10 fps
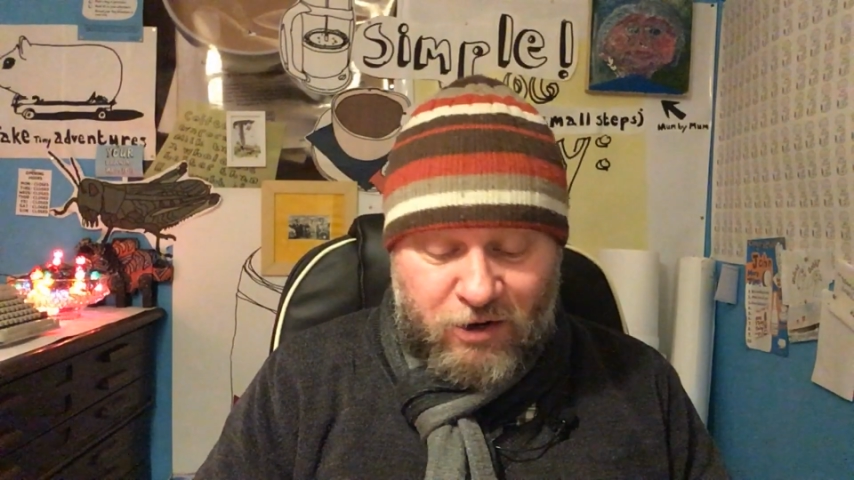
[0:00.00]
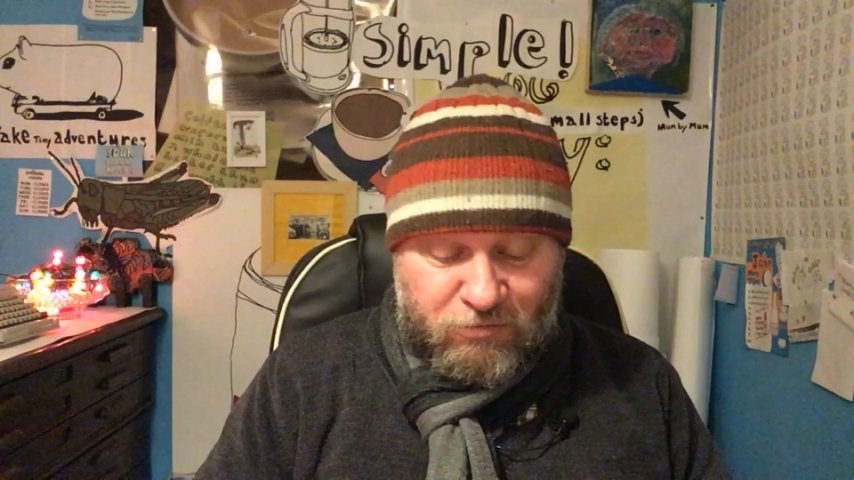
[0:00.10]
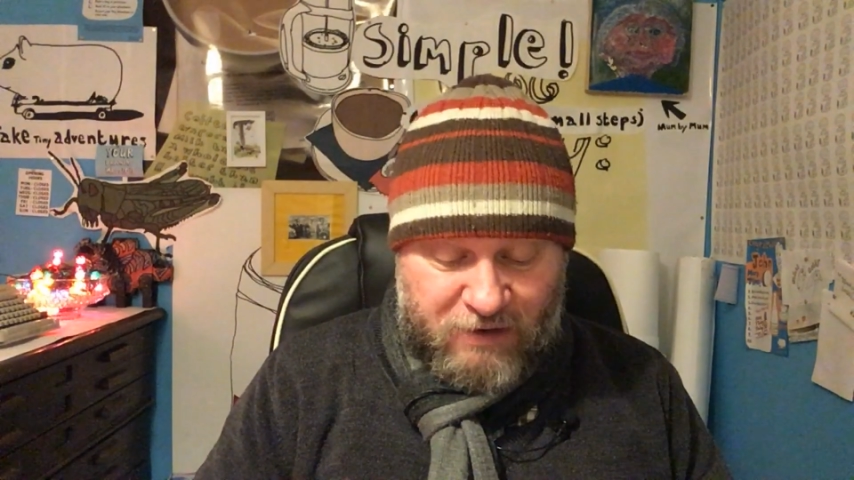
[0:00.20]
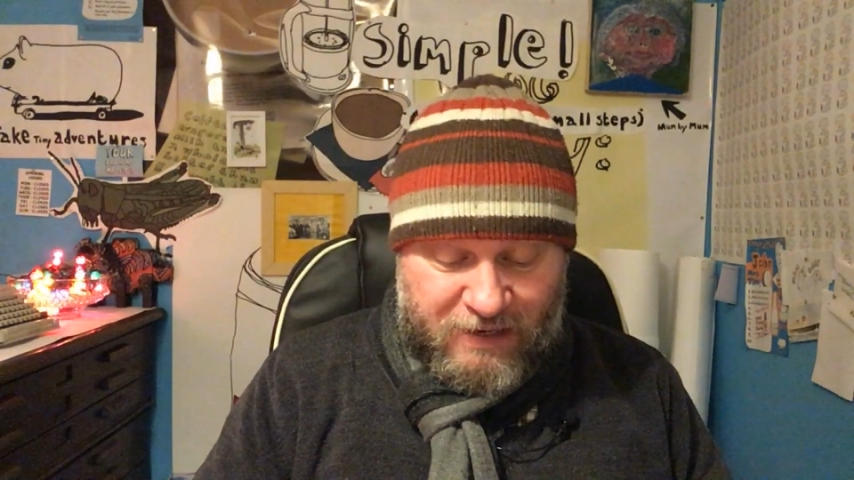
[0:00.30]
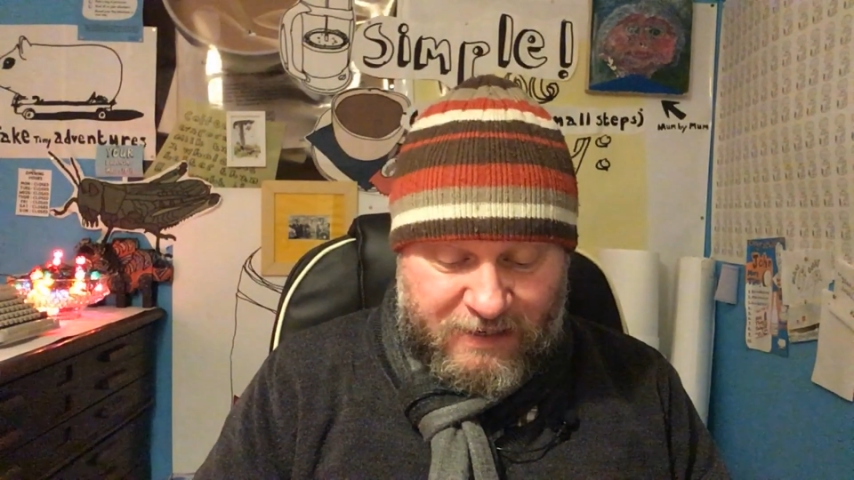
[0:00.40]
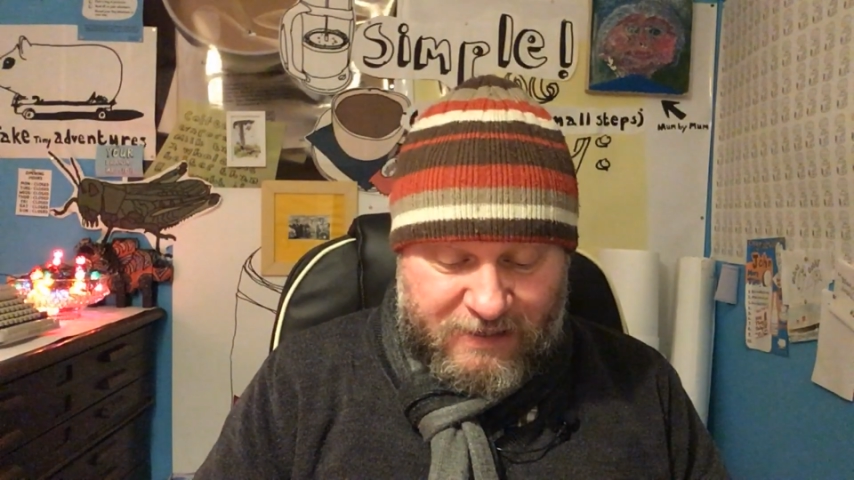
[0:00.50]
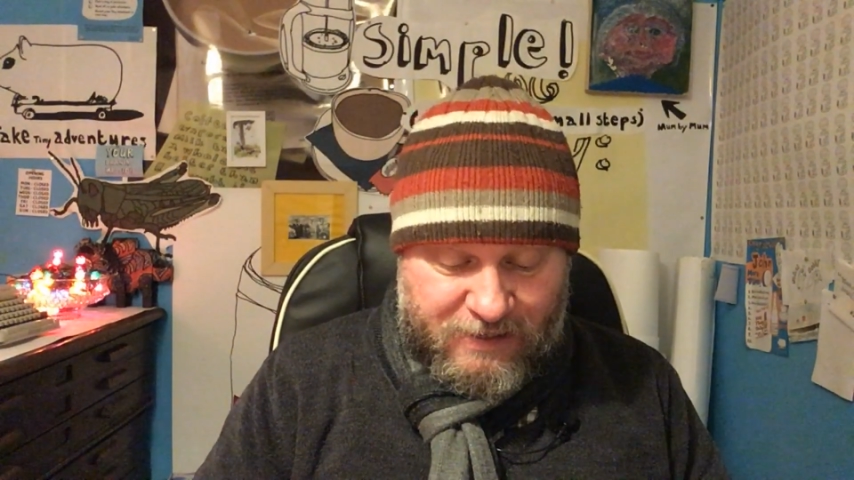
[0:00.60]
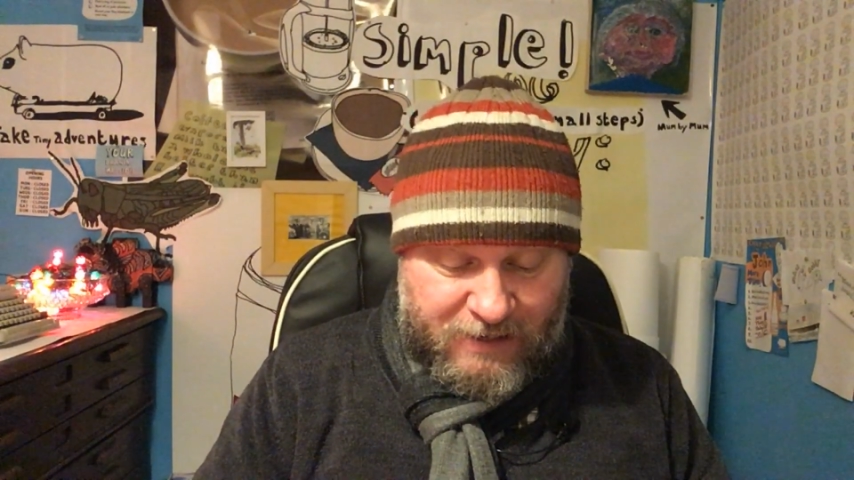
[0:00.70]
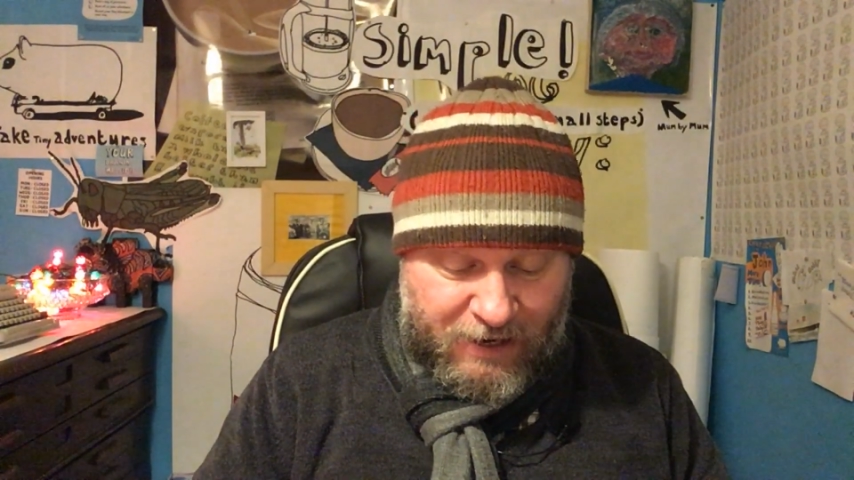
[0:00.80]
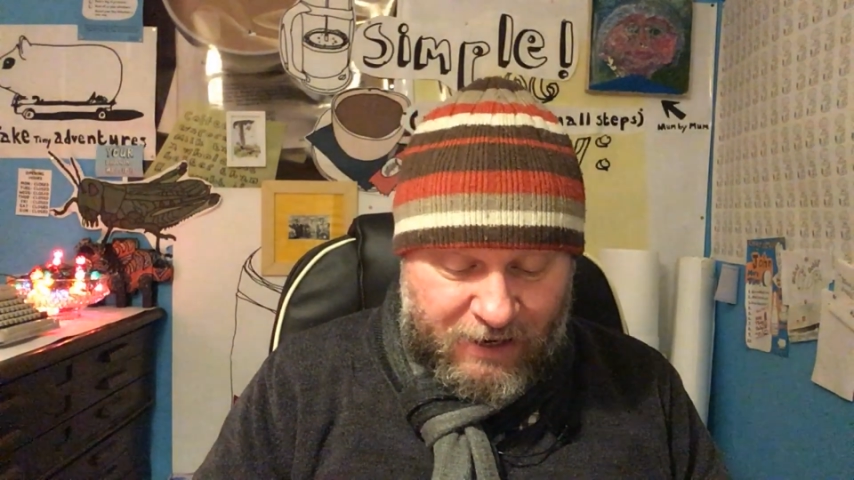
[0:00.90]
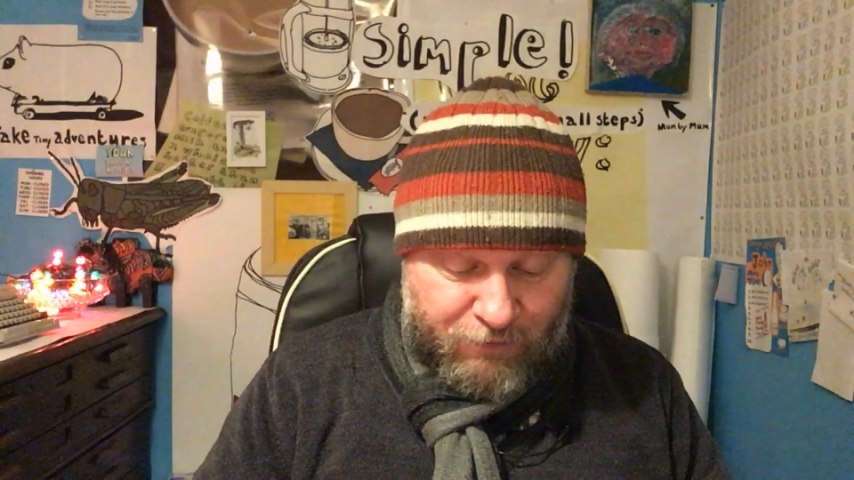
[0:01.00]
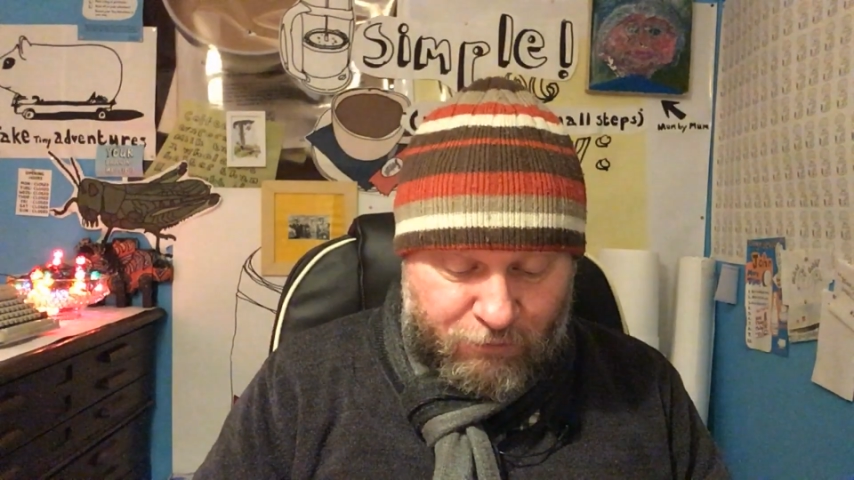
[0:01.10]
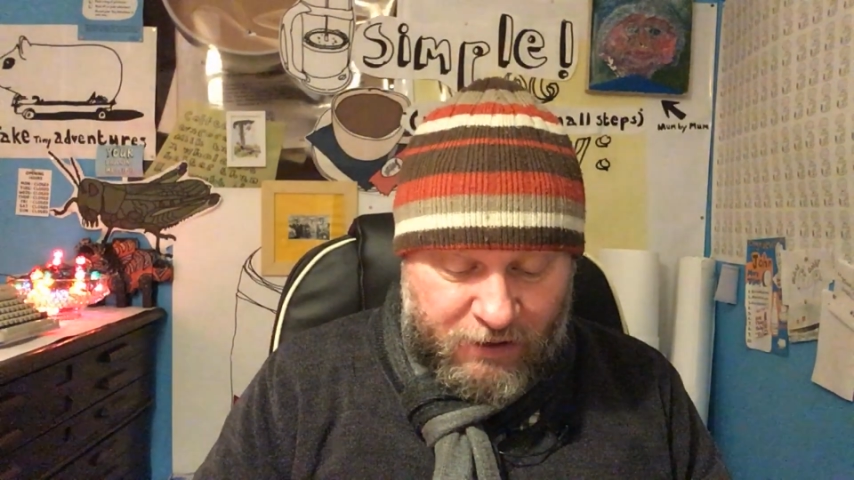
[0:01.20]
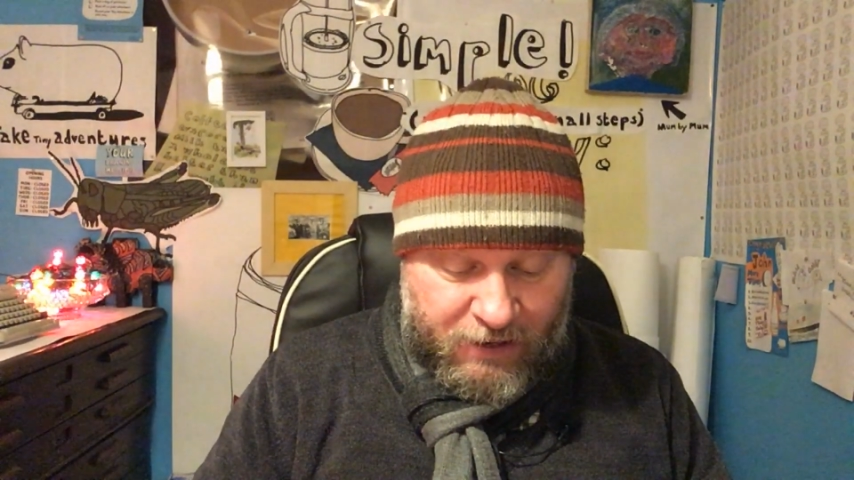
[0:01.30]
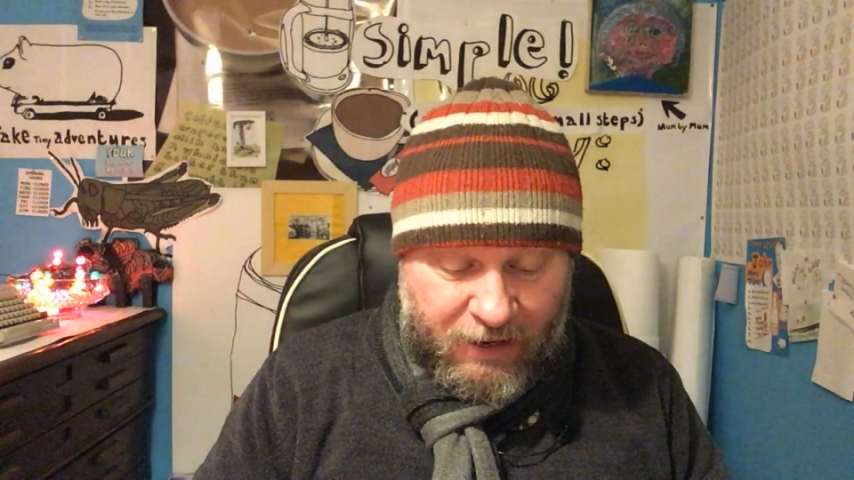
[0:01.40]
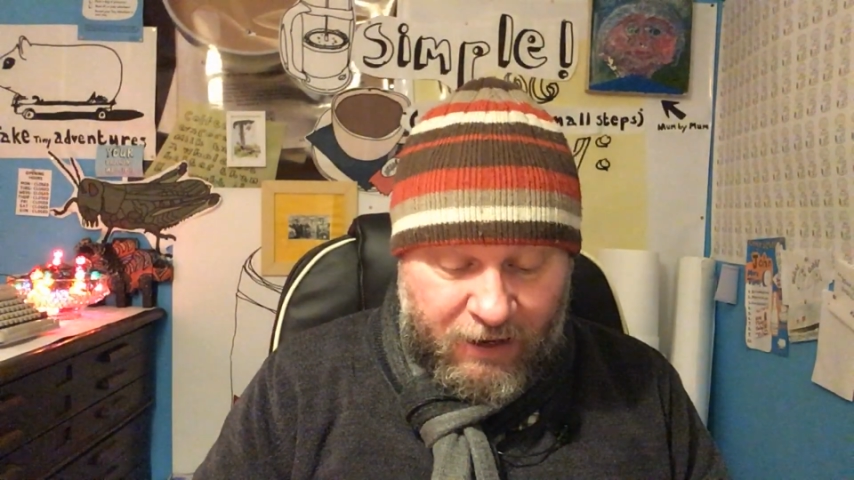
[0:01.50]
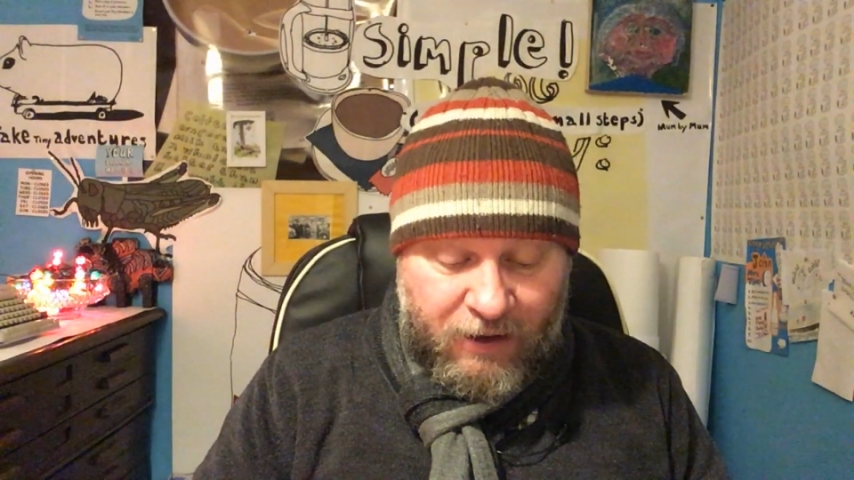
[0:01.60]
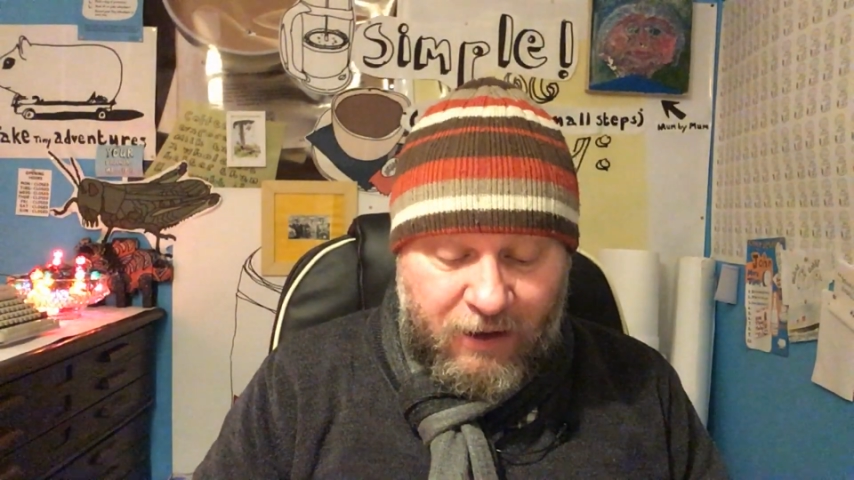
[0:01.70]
released every year,